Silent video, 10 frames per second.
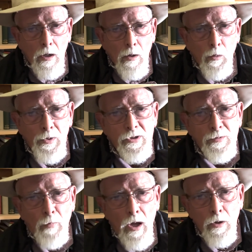were the
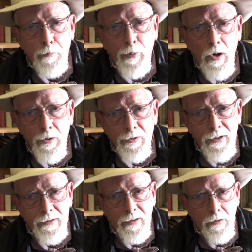smaller barter
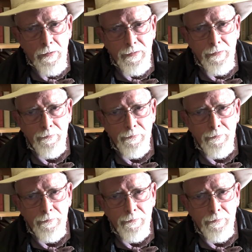details.